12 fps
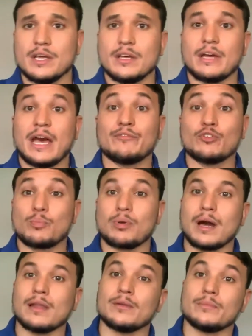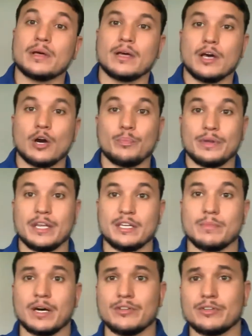have no problem helping
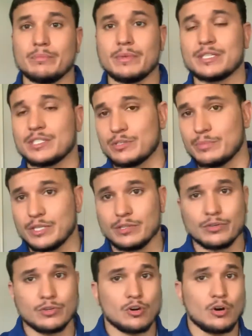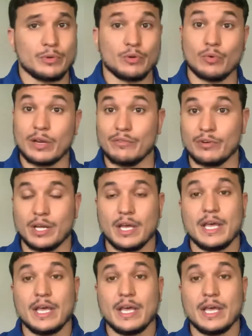anybody. You can message me, you can call me, whatever.